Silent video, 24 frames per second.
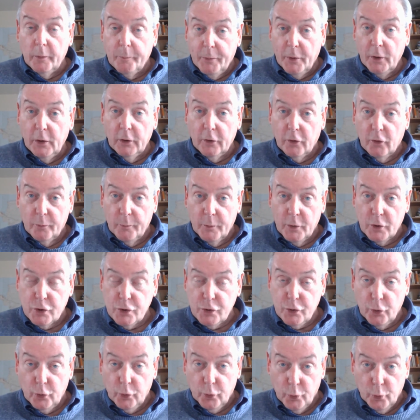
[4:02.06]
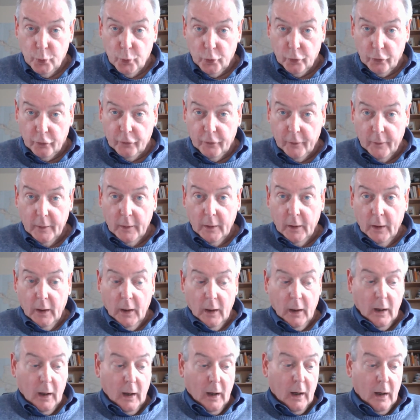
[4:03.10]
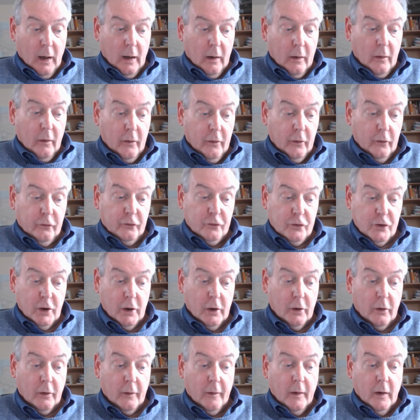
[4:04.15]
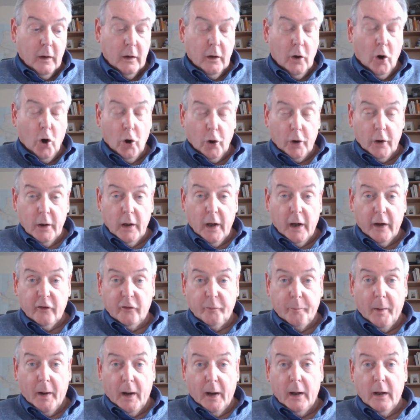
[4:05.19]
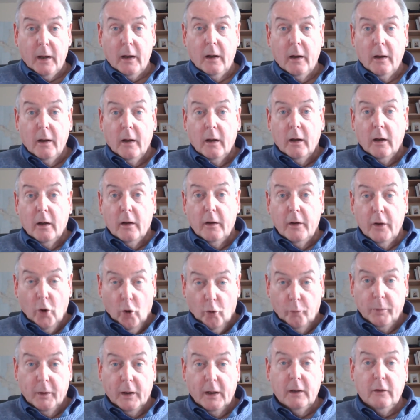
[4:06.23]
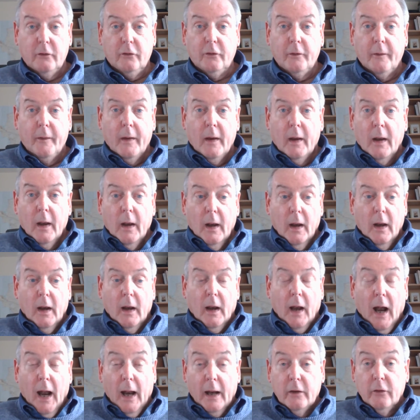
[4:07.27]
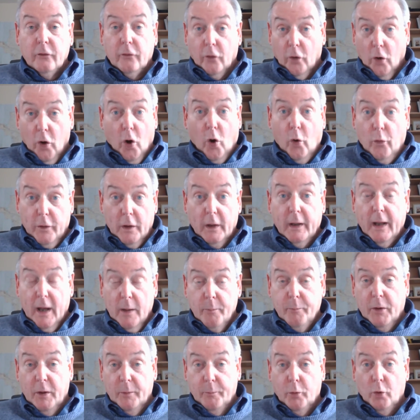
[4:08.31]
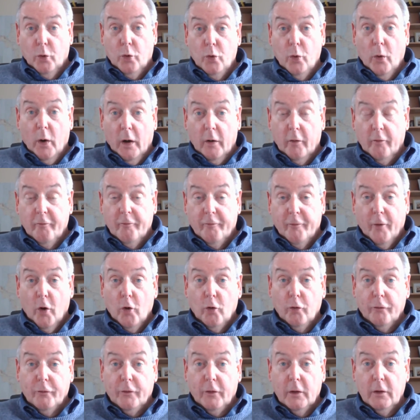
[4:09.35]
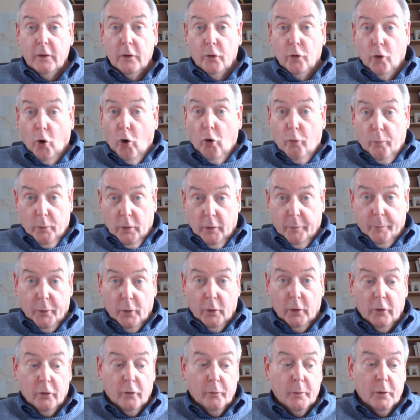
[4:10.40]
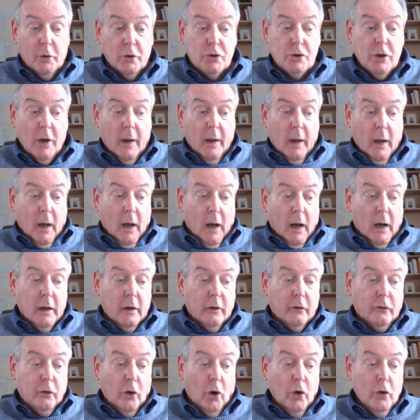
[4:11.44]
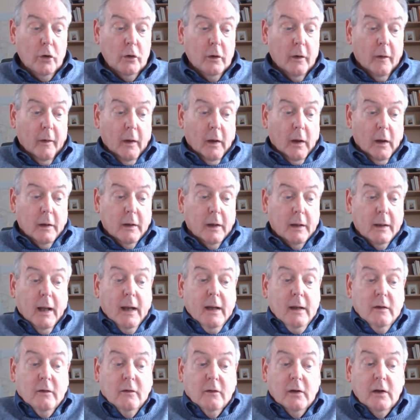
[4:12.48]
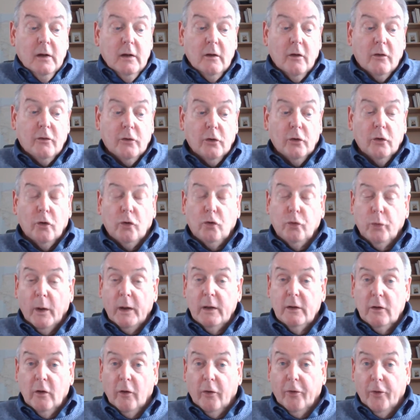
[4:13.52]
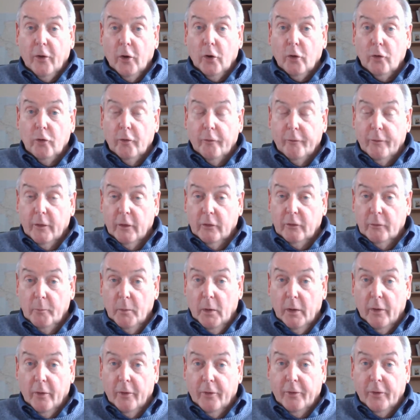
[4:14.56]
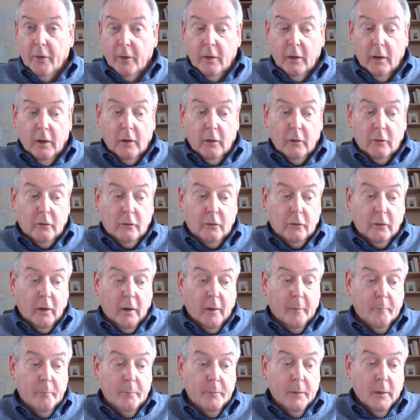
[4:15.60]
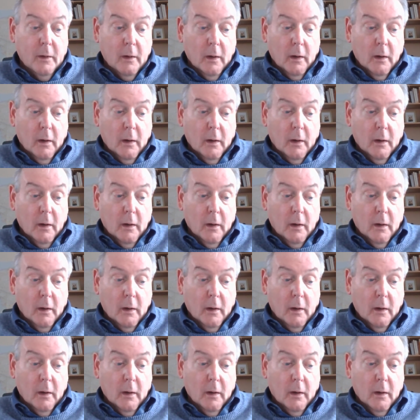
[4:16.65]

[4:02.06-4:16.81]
pilgrimage to Lourdes this year, organised by the oblates and all the lay people who are involved in the normal pilgrimage. And it's on the 19th to the 23rd of this month. I think it's 19th